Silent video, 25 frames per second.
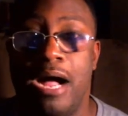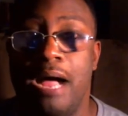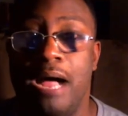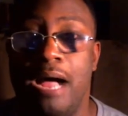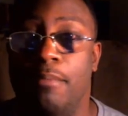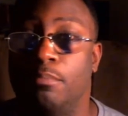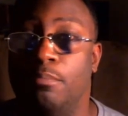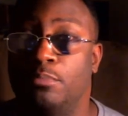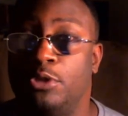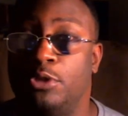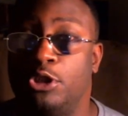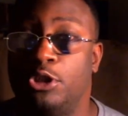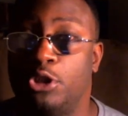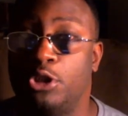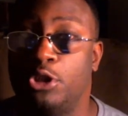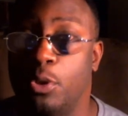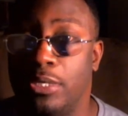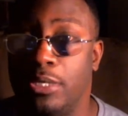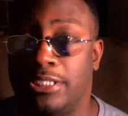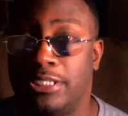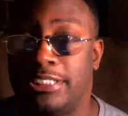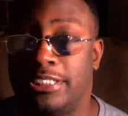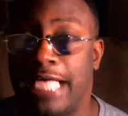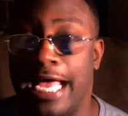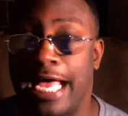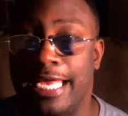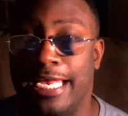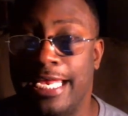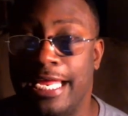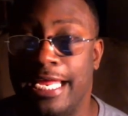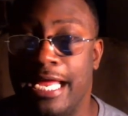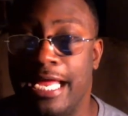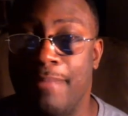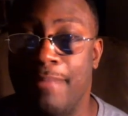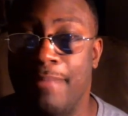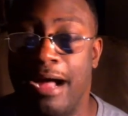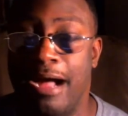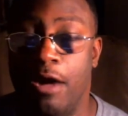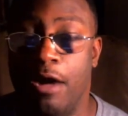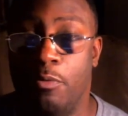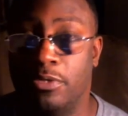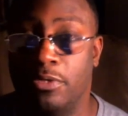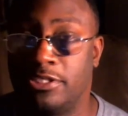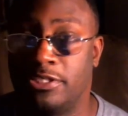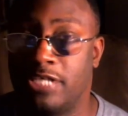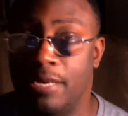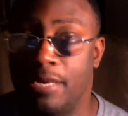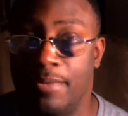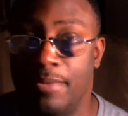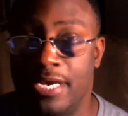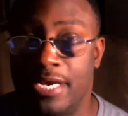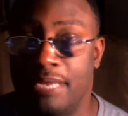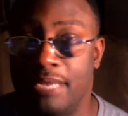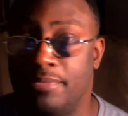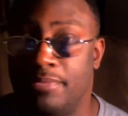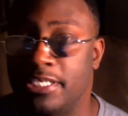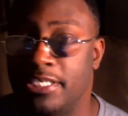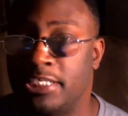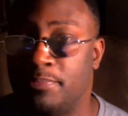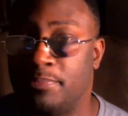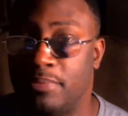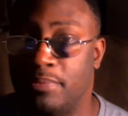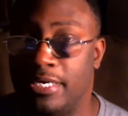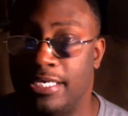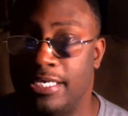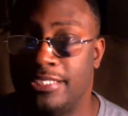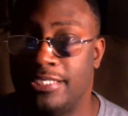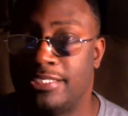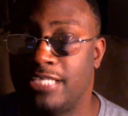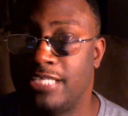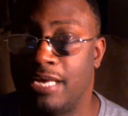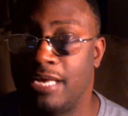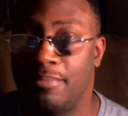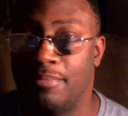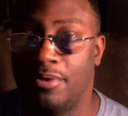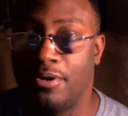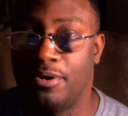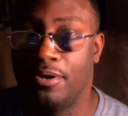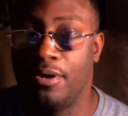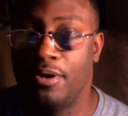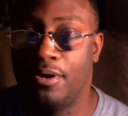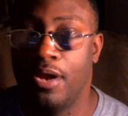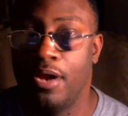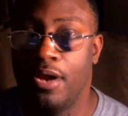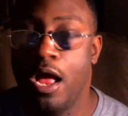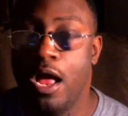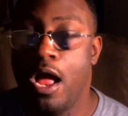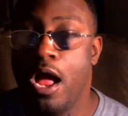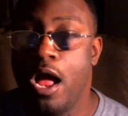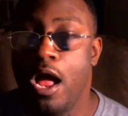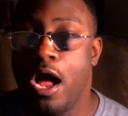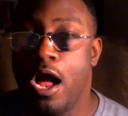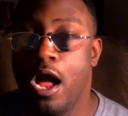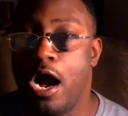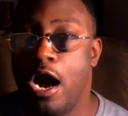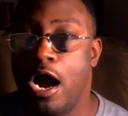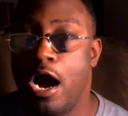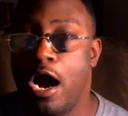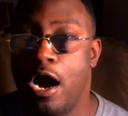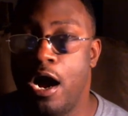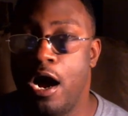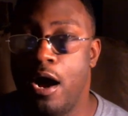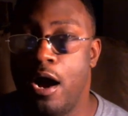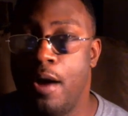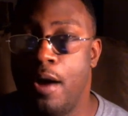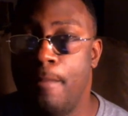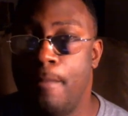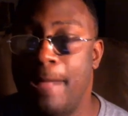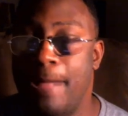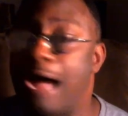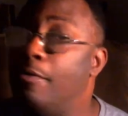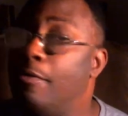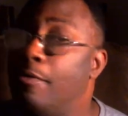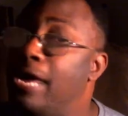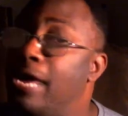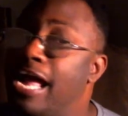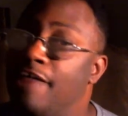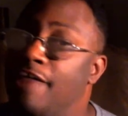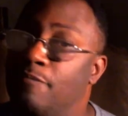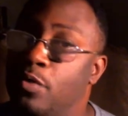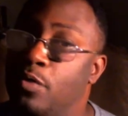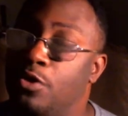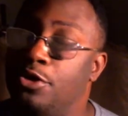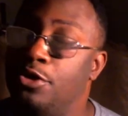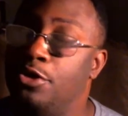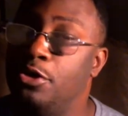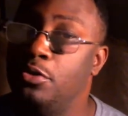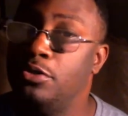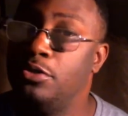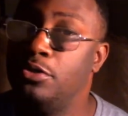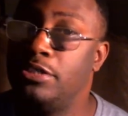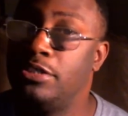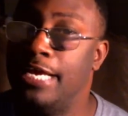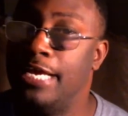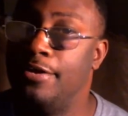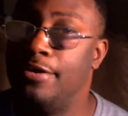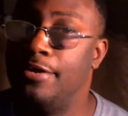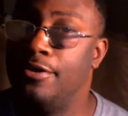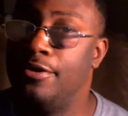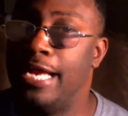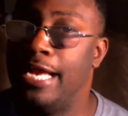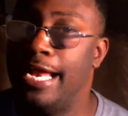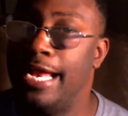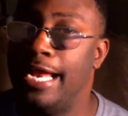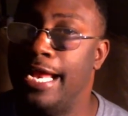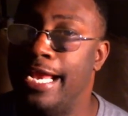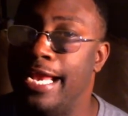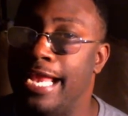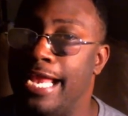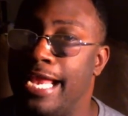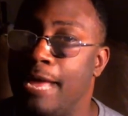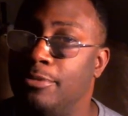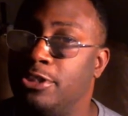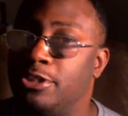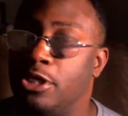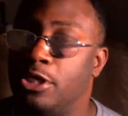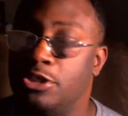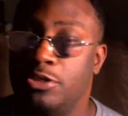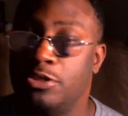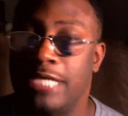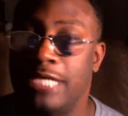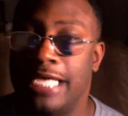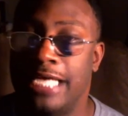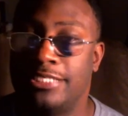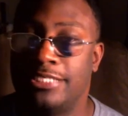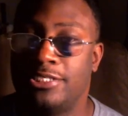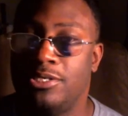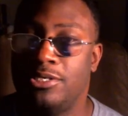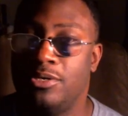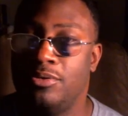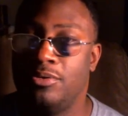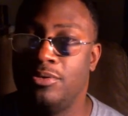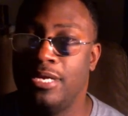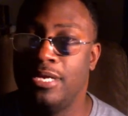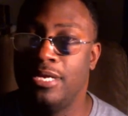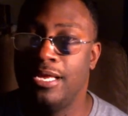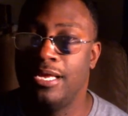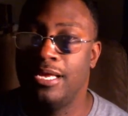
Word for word: I'm so excited about what's coming up this spring and summer. I will have more news later, and I will talk to you guys soon.